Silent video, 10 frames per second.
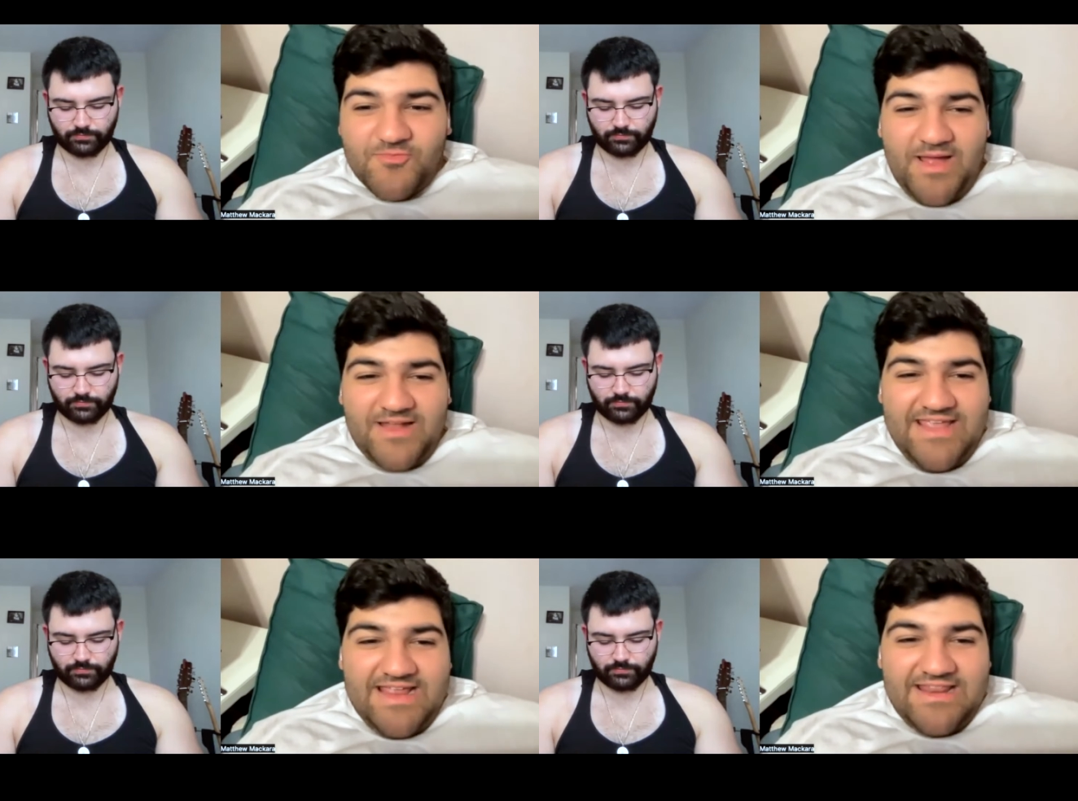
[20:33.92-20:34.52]

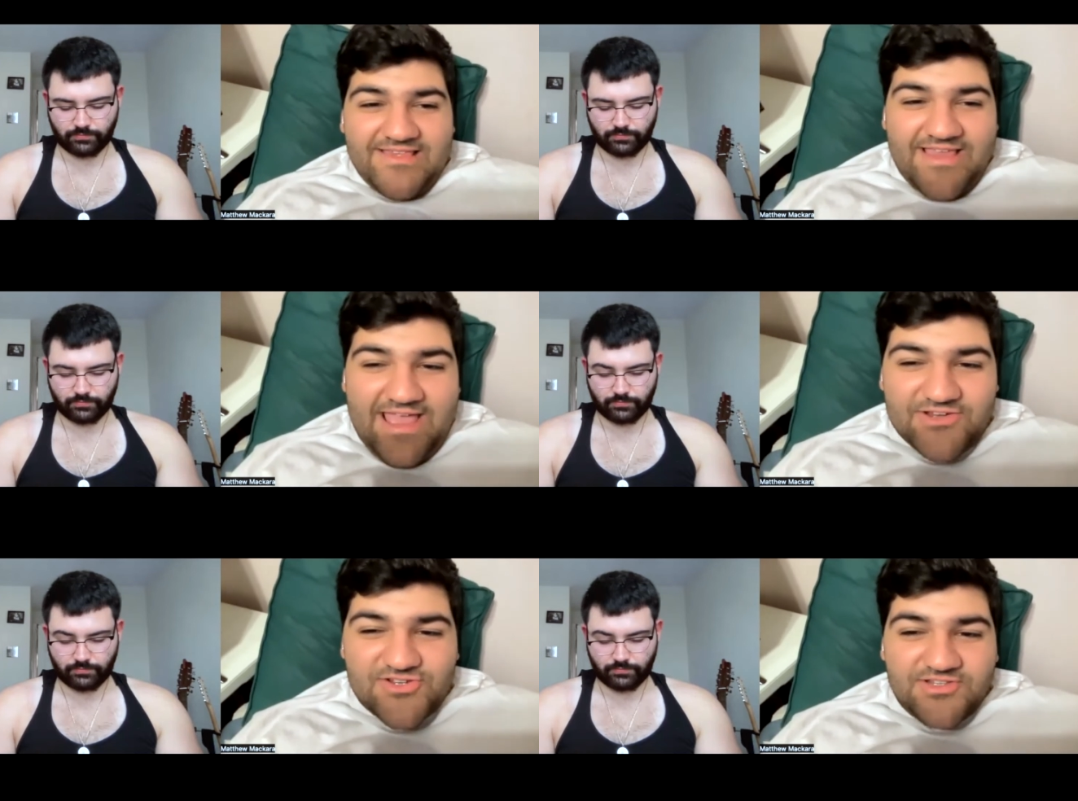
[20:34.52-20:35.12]
Speaker 1: spontaneous
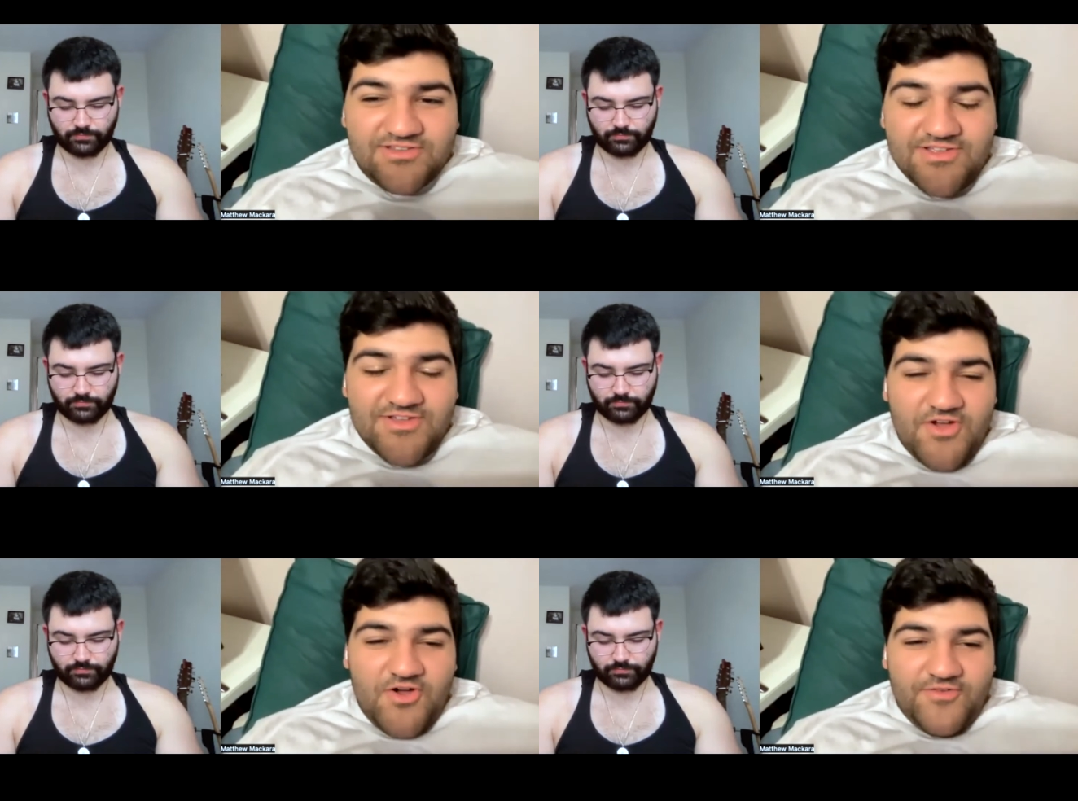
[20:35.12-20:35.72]
action
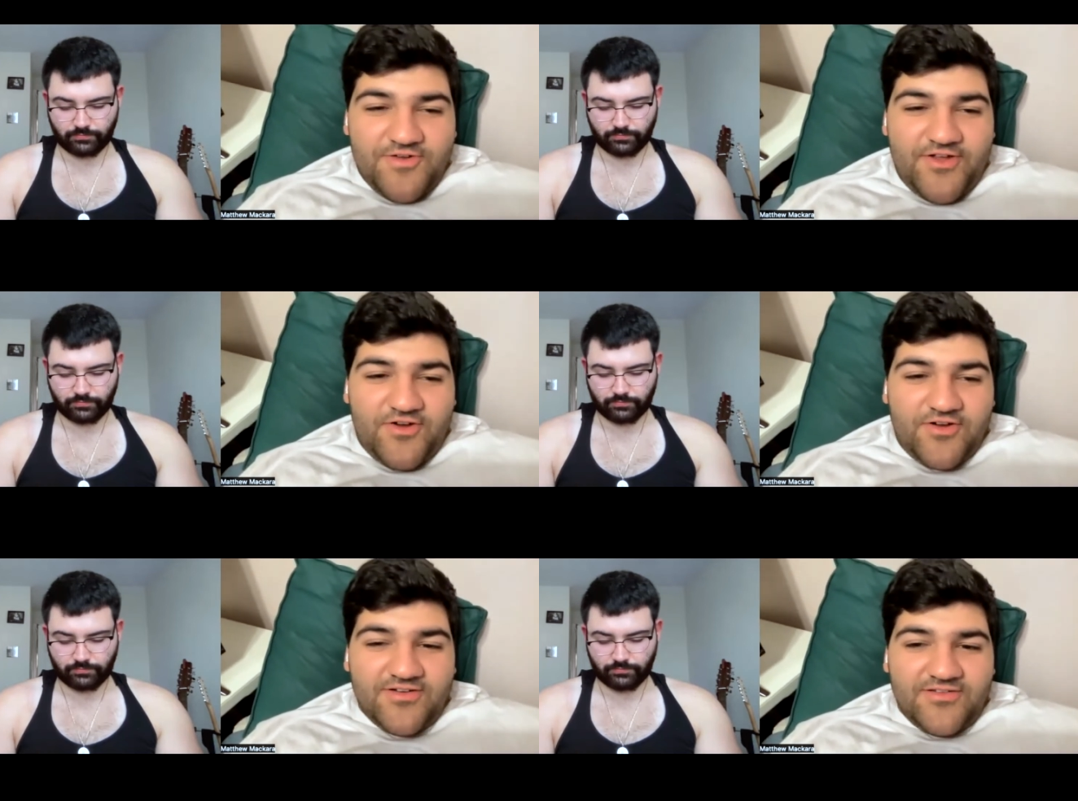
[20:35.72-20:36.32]
over
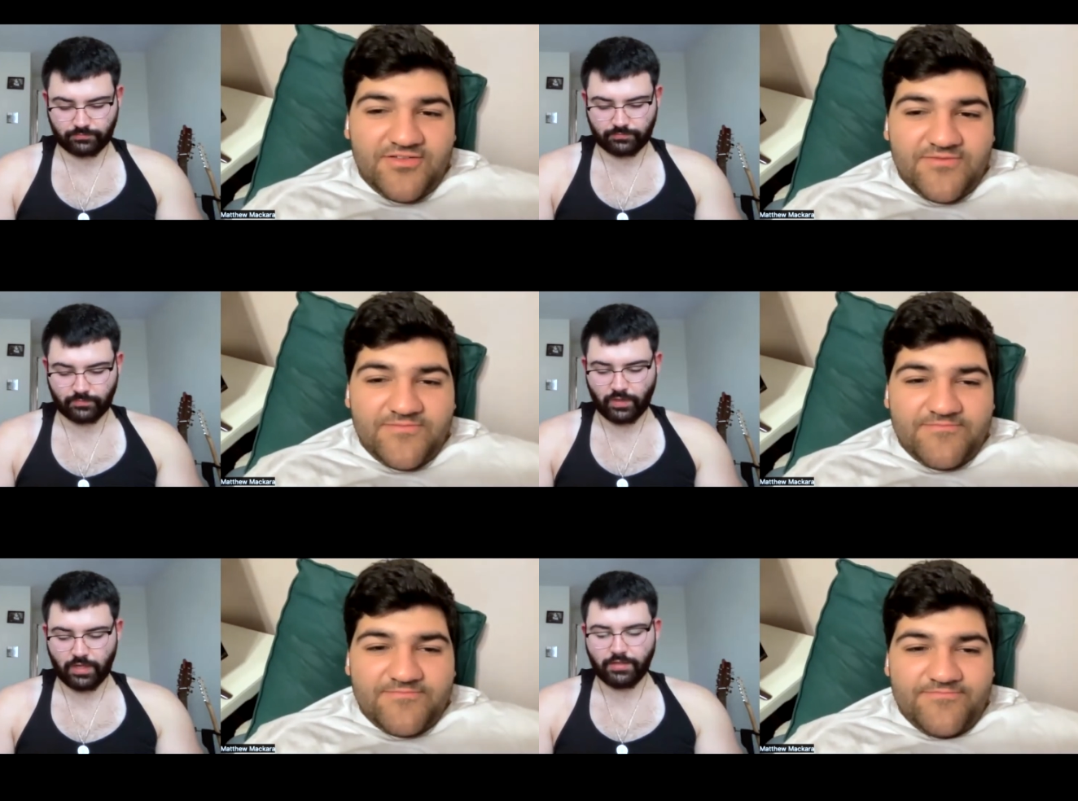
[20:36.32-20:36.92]
here.
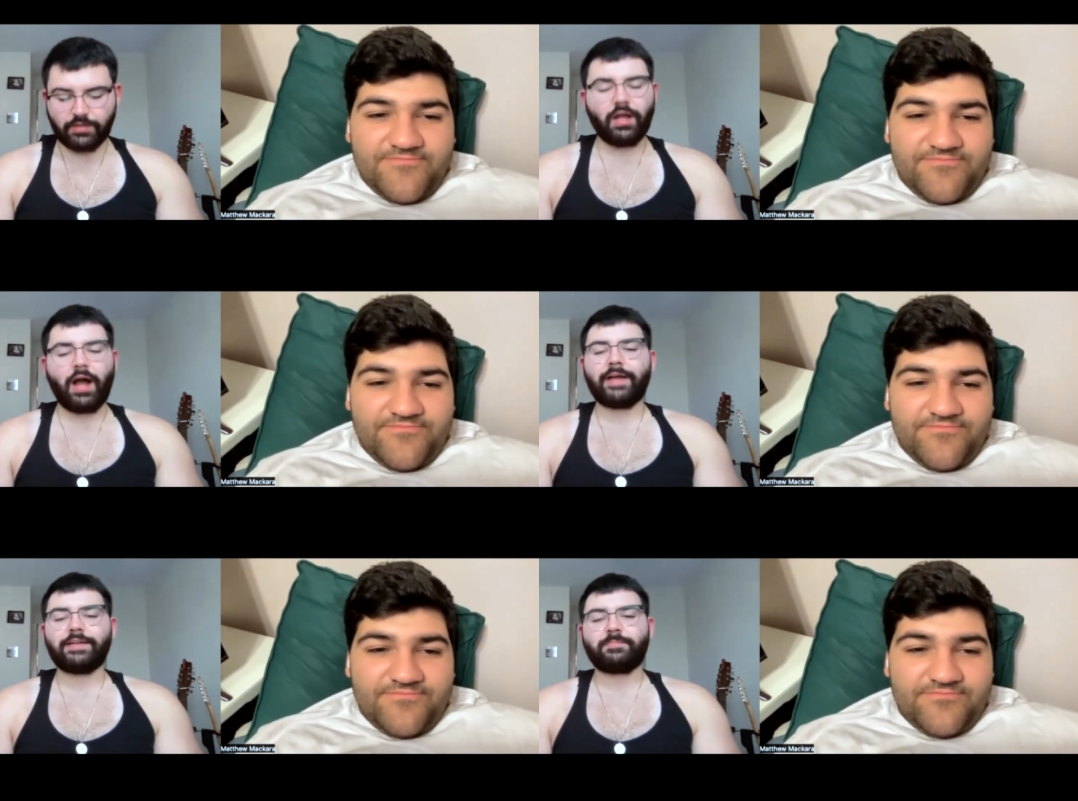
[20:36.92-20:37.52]
Speaker 2: I
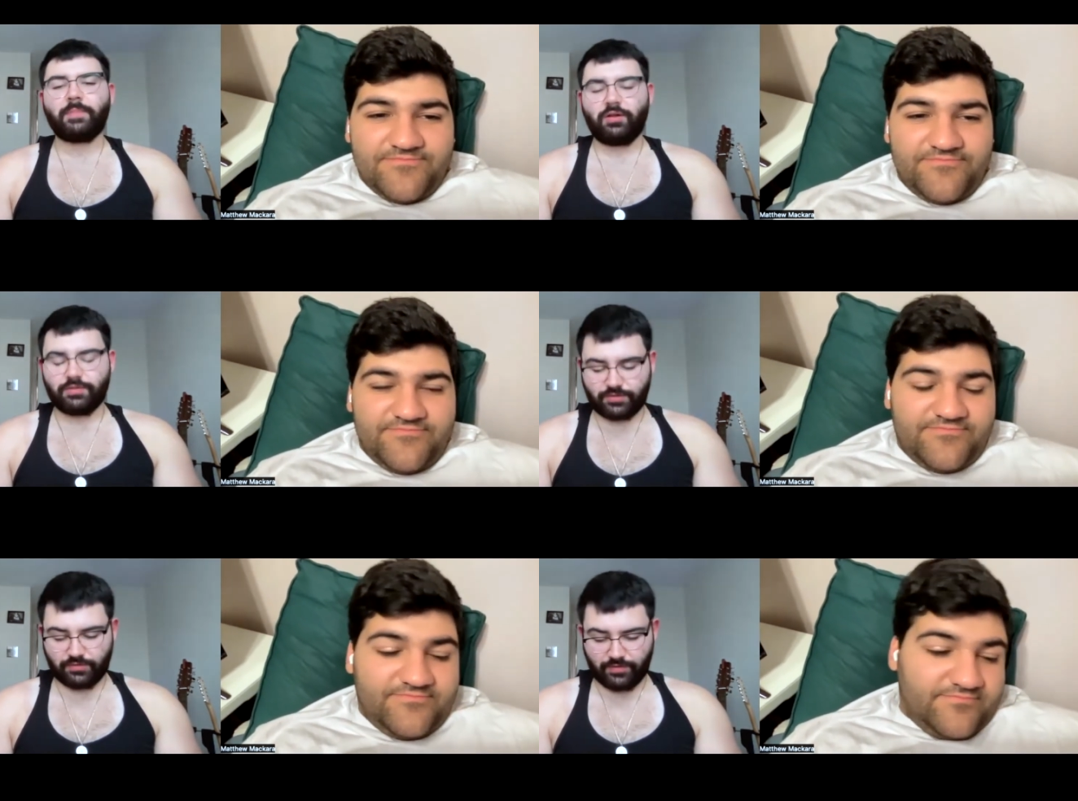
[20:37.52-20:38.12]
spelled
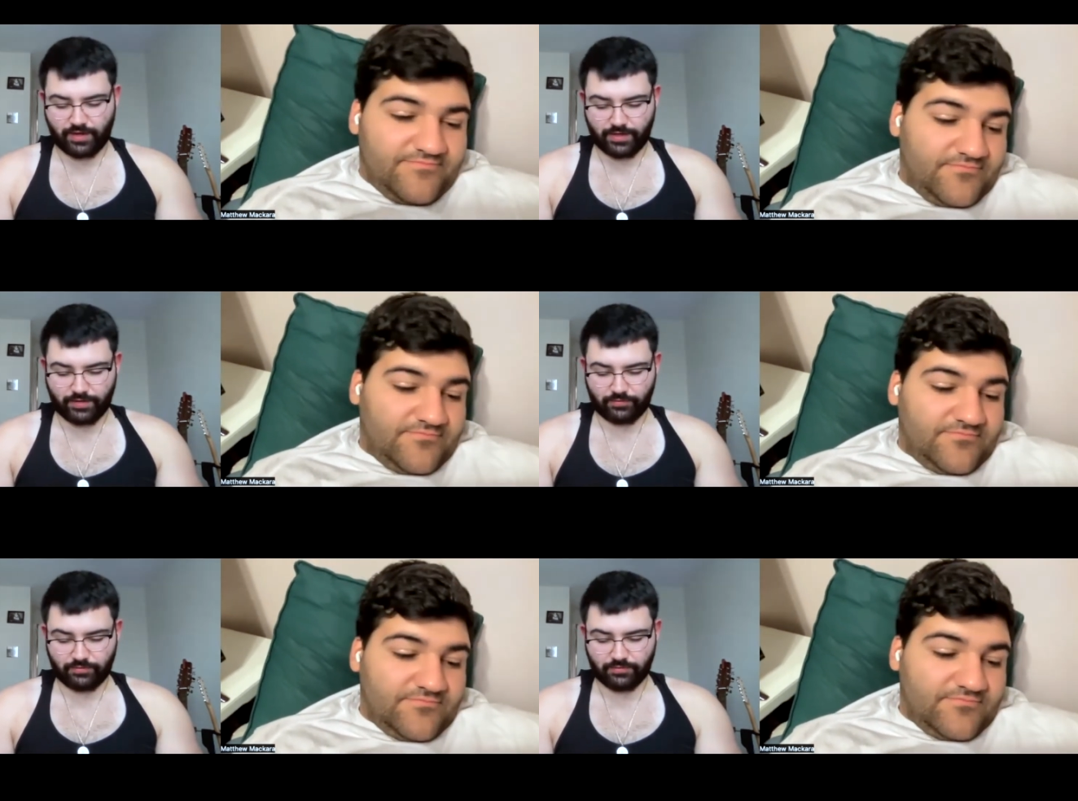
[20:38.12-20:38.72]
Scrivani
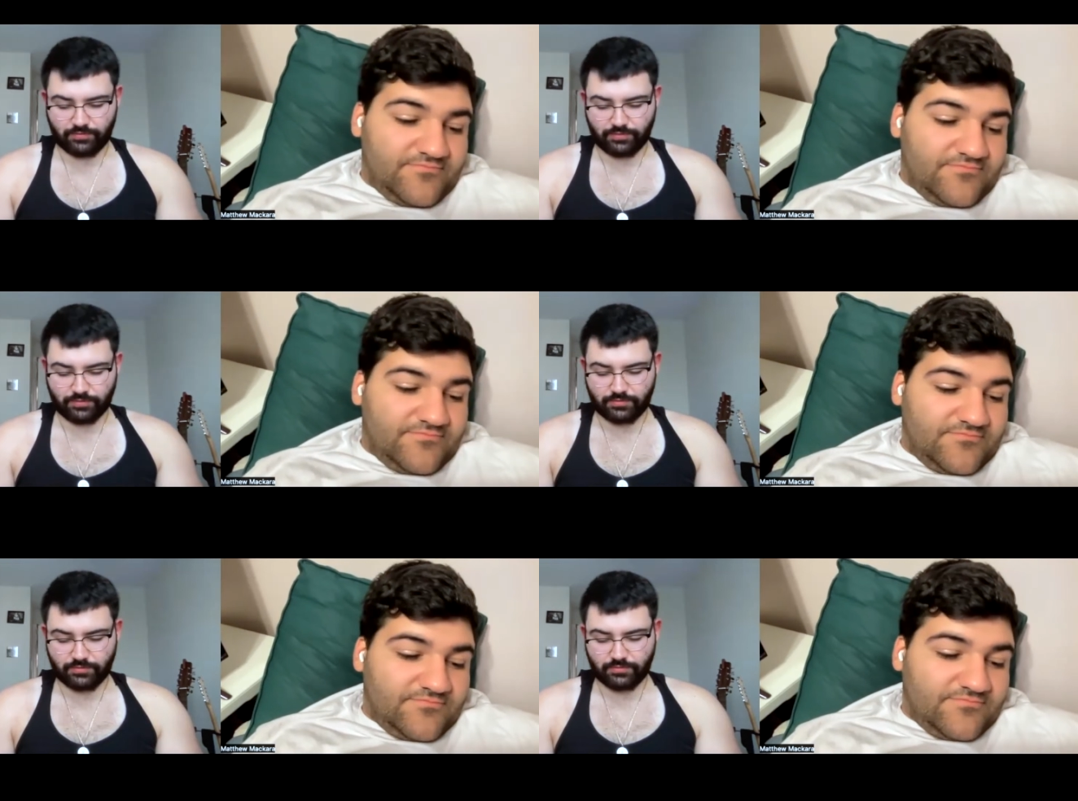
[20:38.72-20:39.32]
wrong. Hold on.